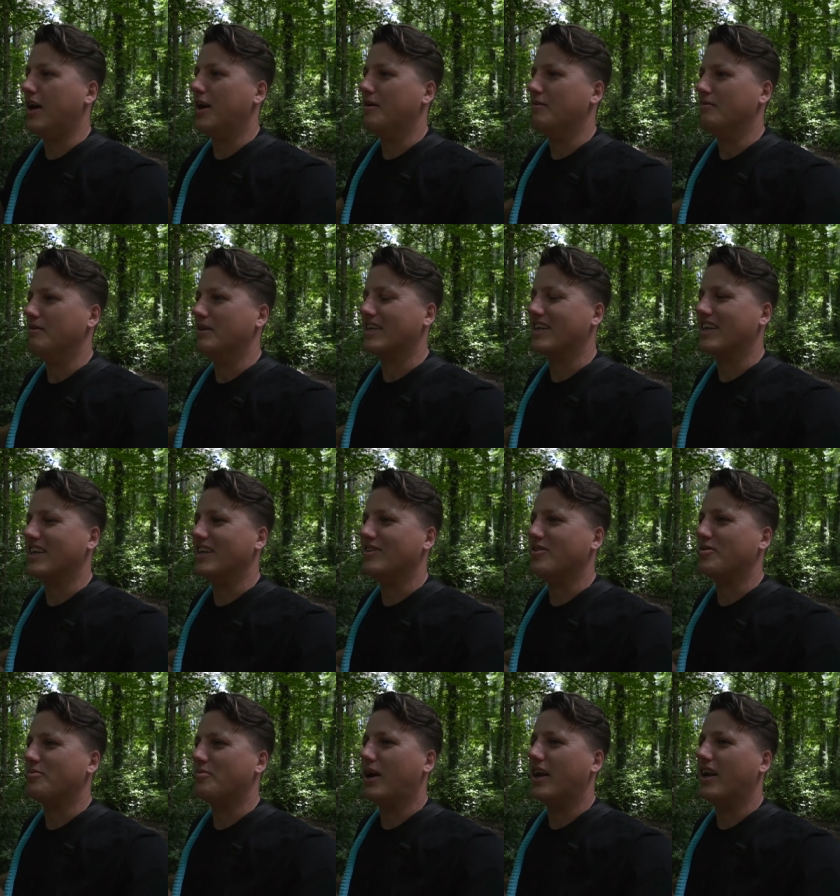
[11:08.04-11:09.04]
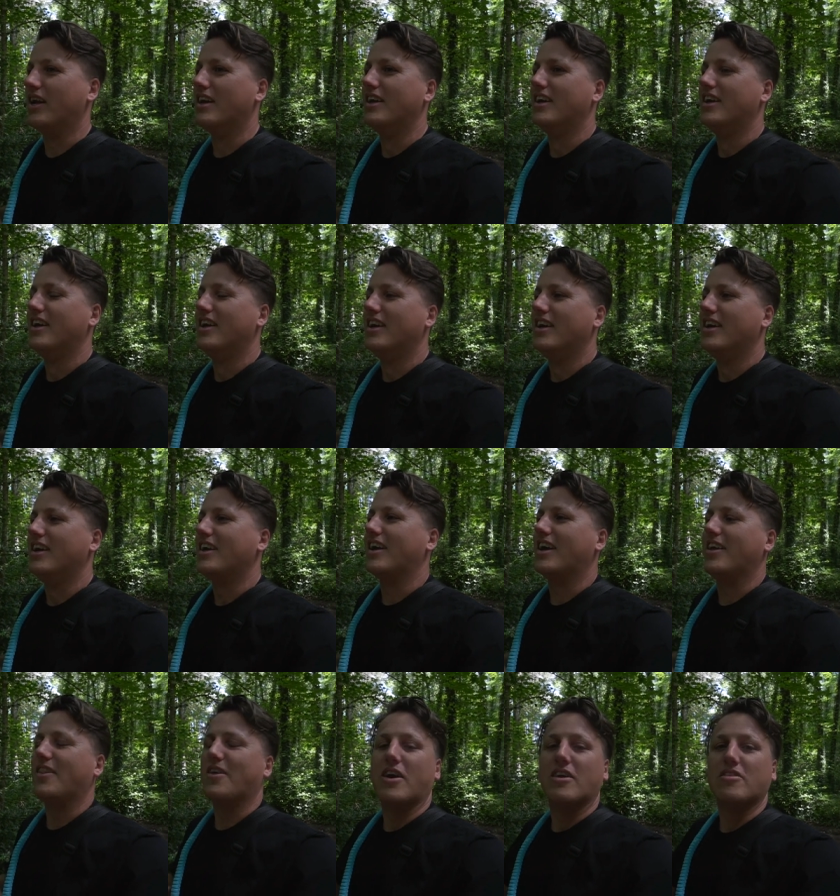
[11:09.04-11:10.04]
um, and the kids, but
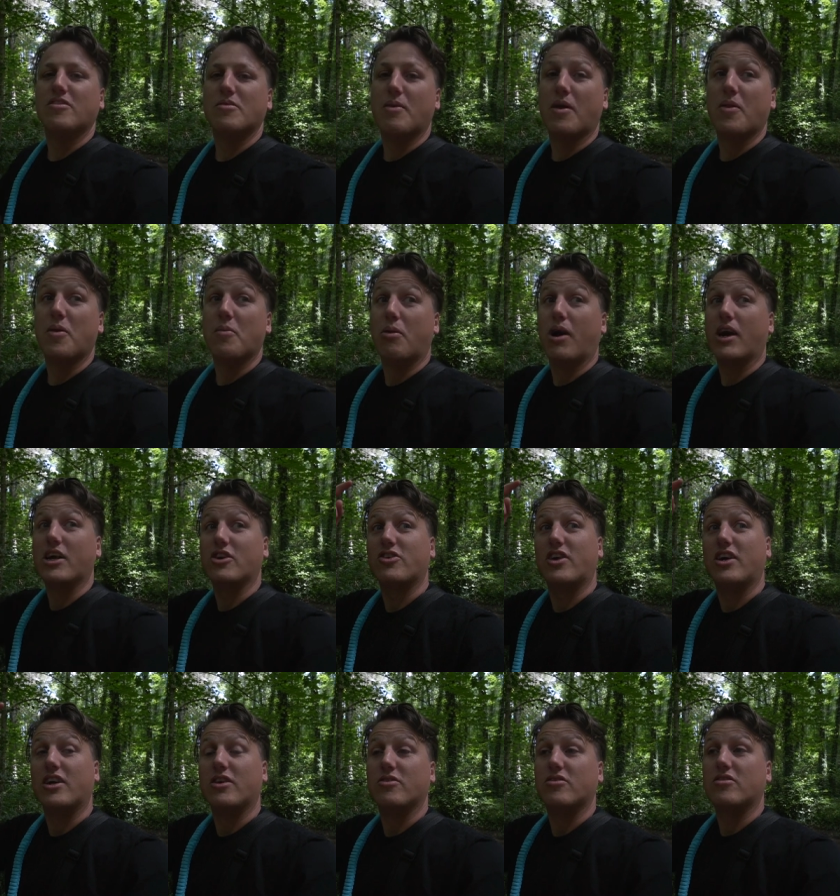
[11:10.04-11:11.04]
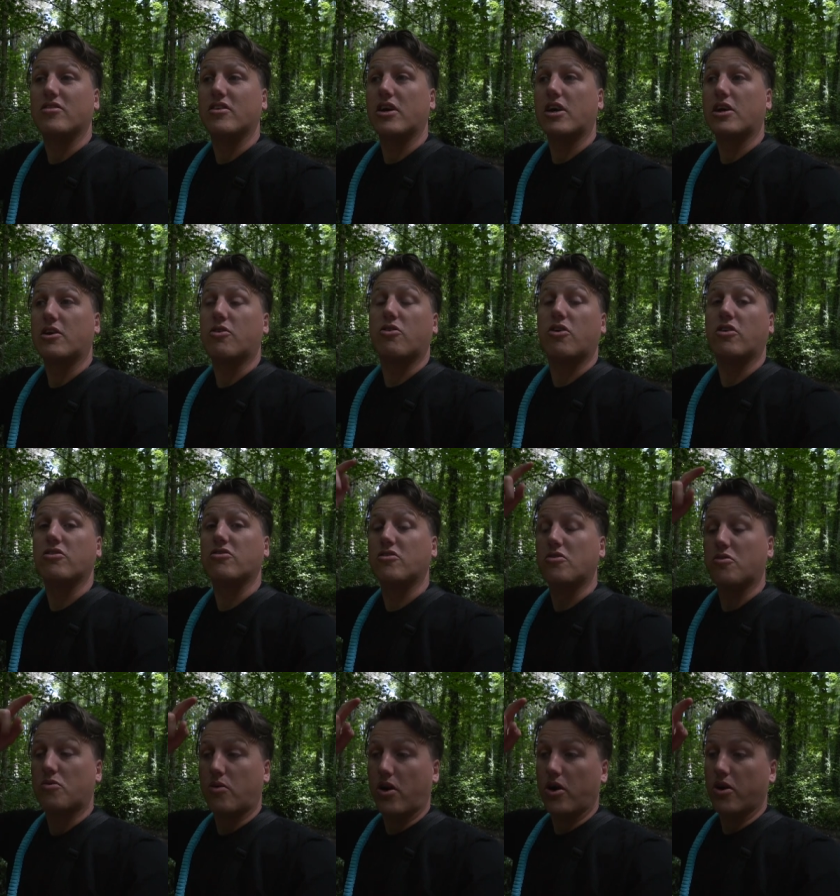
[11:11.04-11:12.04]
yeah, there are some other bike trails across
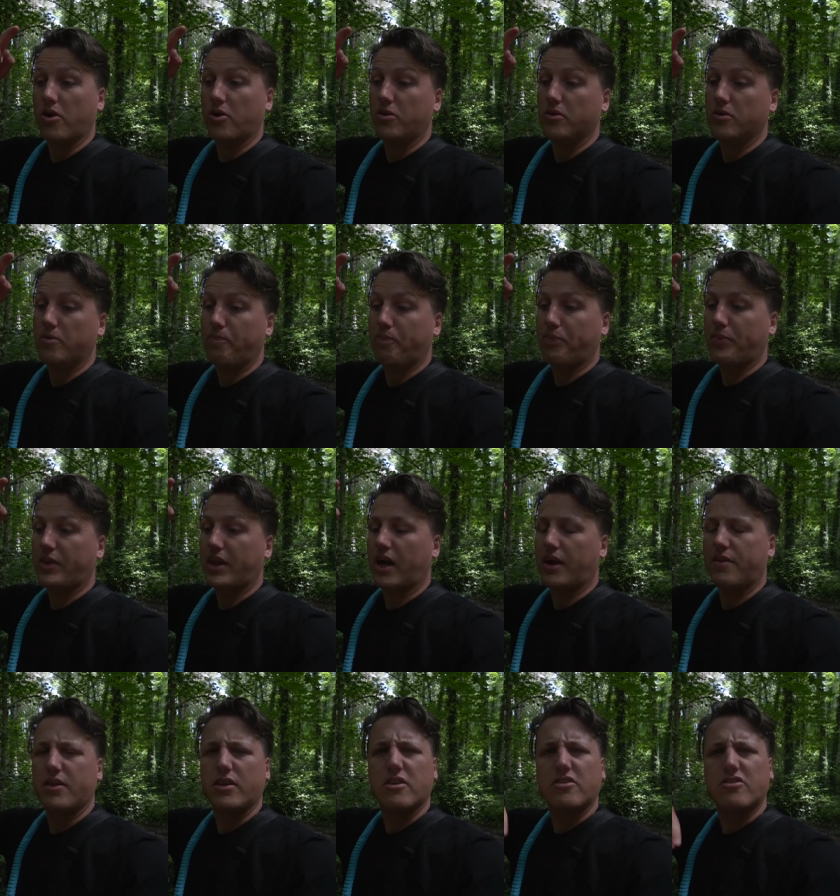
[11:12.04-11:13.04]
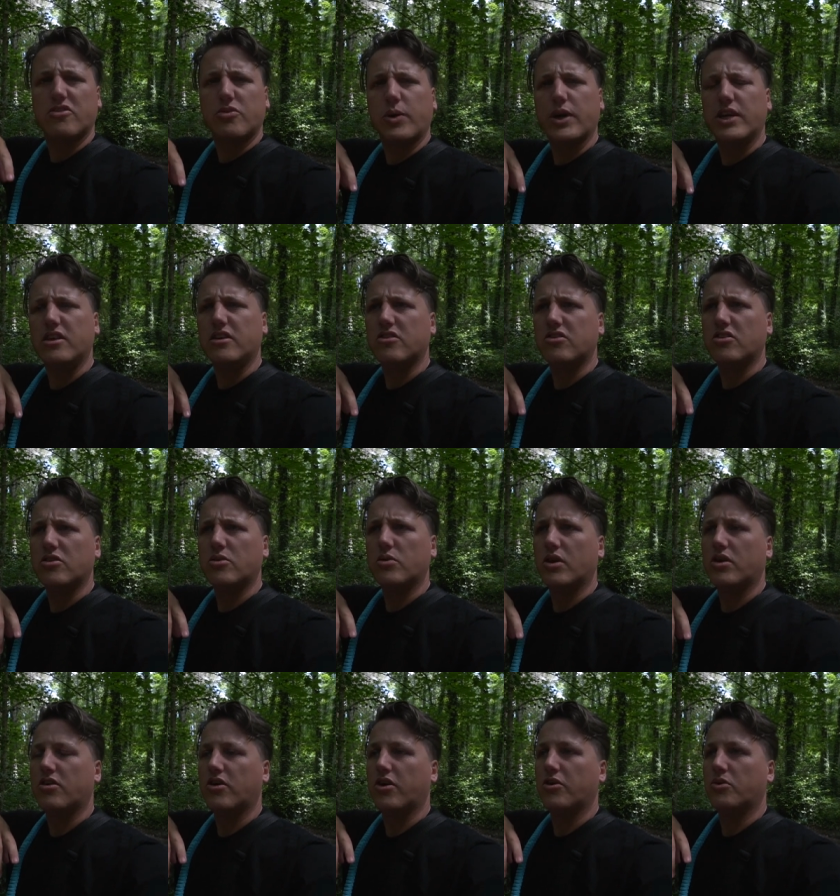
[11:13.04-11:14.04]
the road. I think there's 22
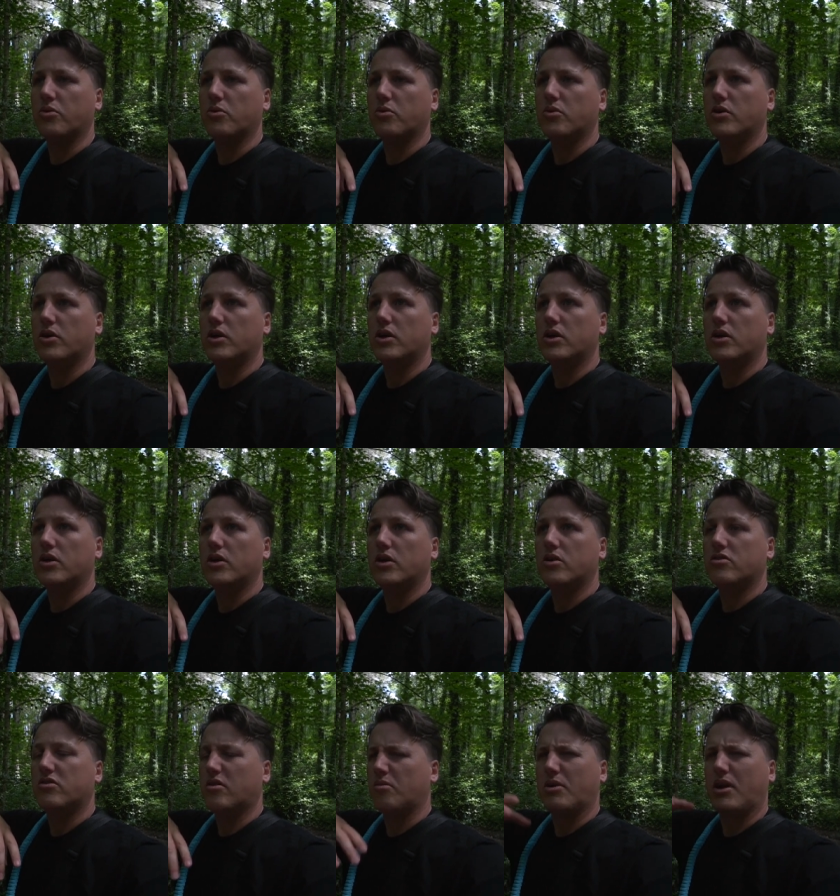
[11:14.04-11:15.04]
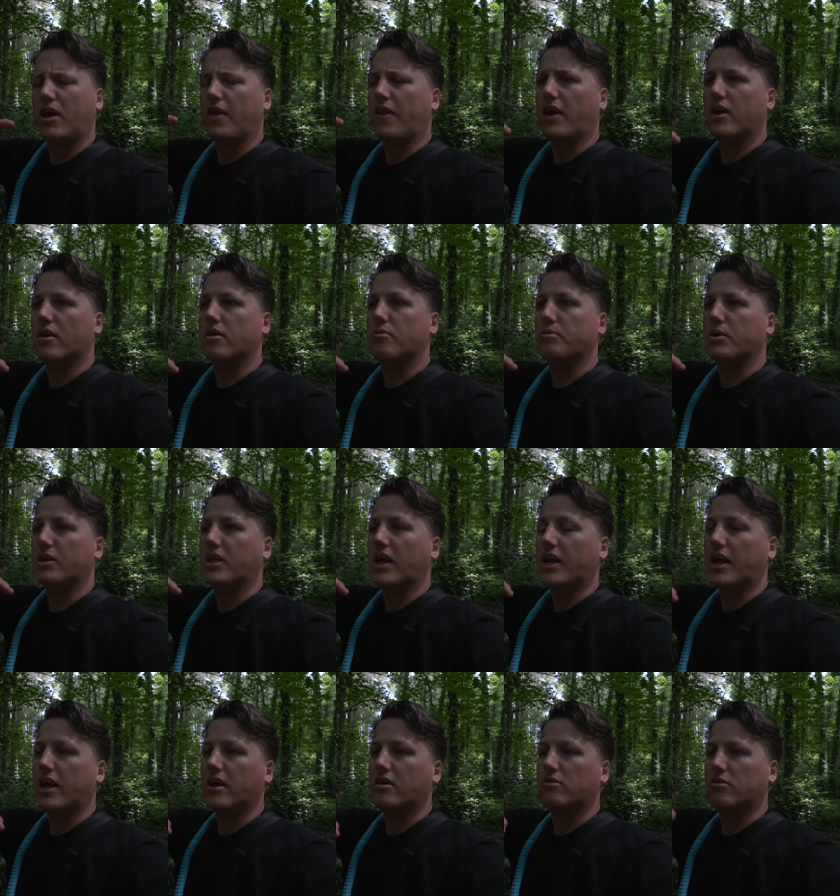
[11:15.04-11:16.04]
in total, something like that. But they
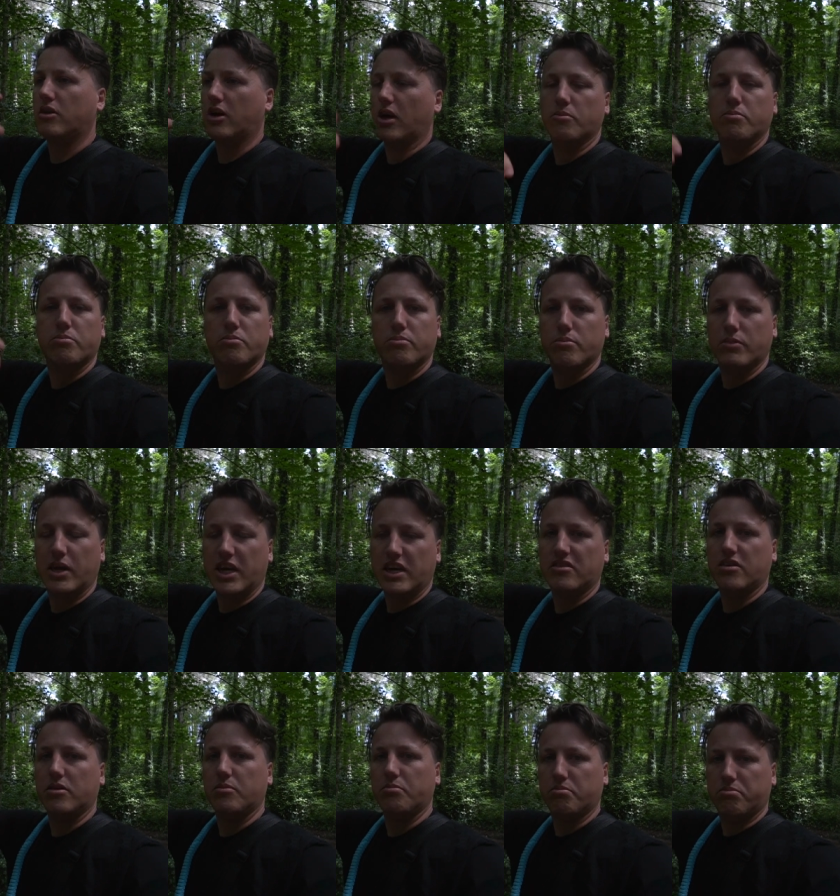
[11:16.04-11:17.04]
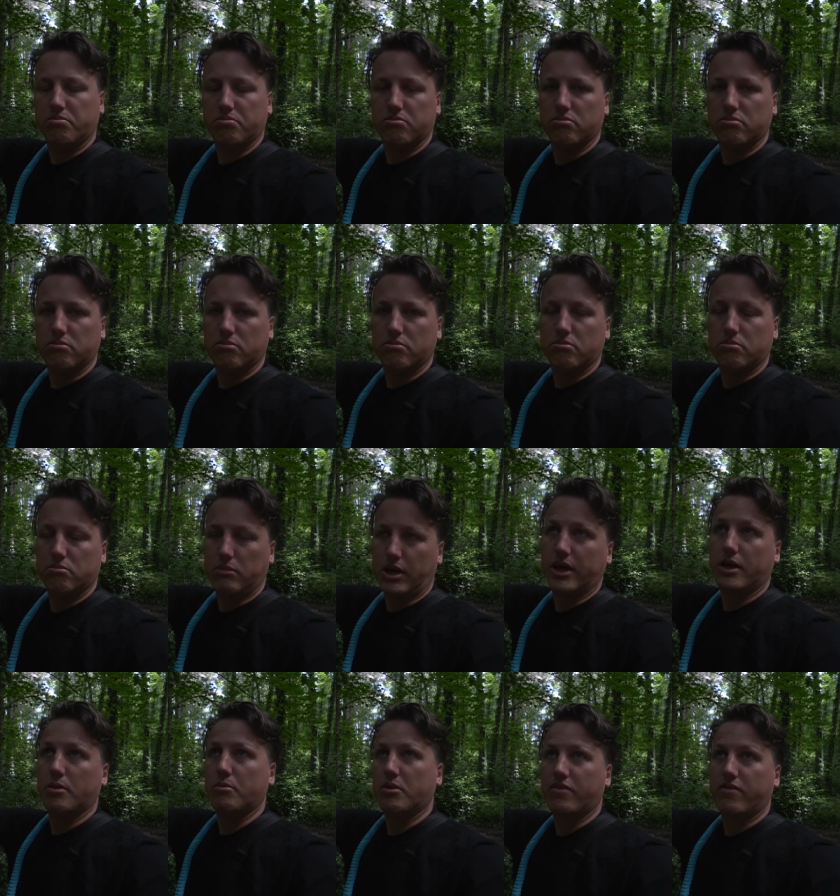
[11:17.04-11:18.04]
get, you know, easy,
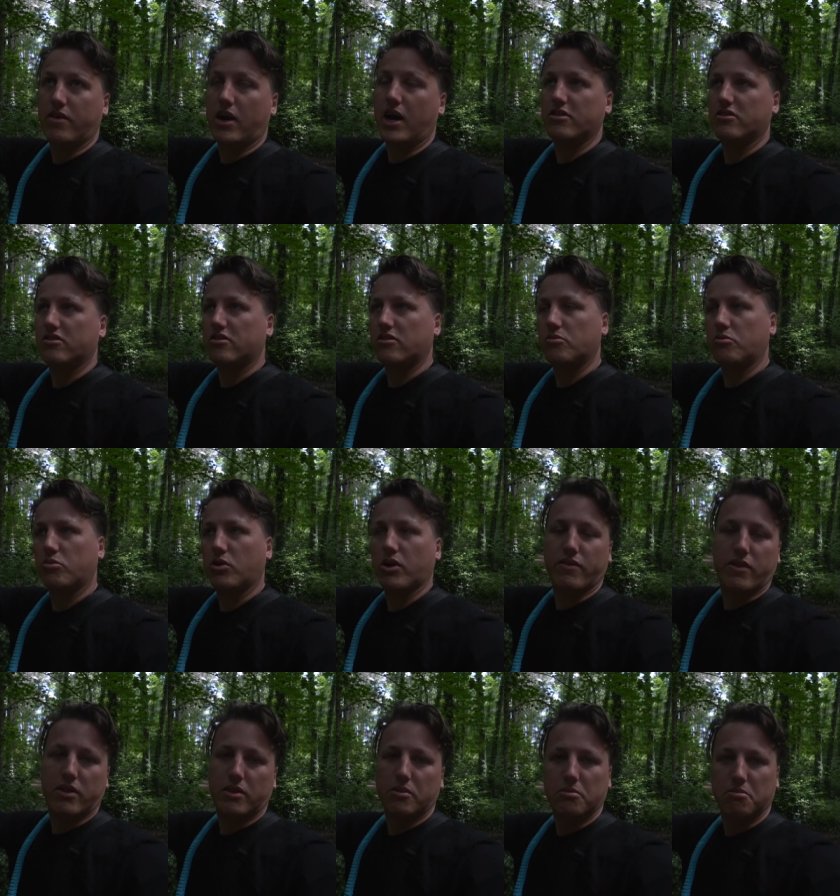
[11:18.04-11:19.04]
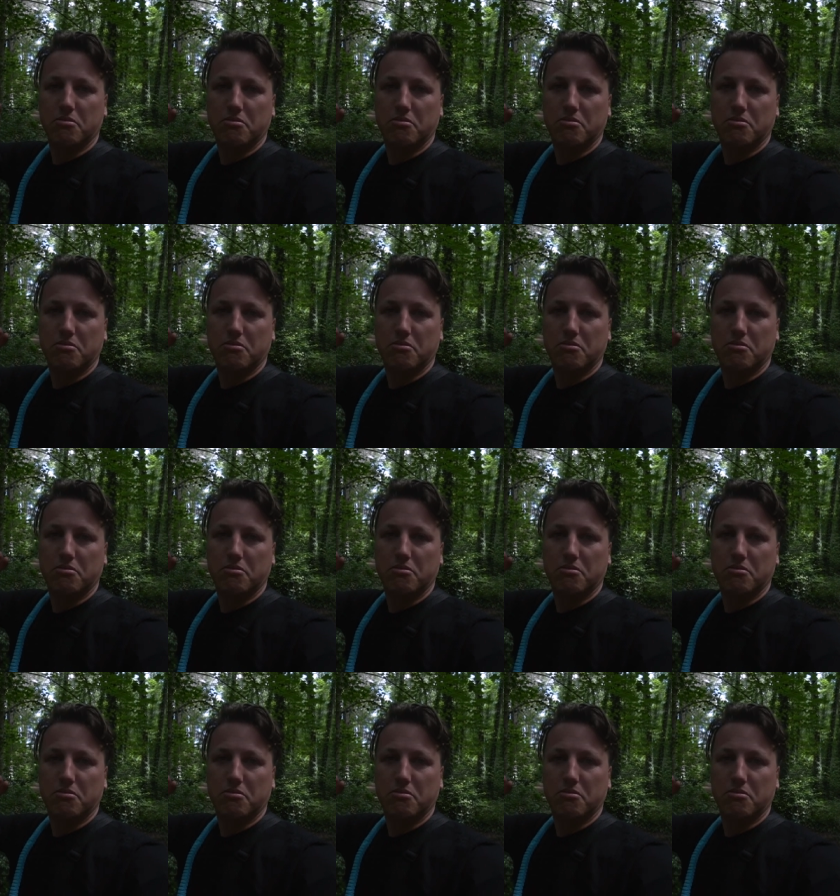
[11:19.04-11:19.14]
medium, advanced, whatever the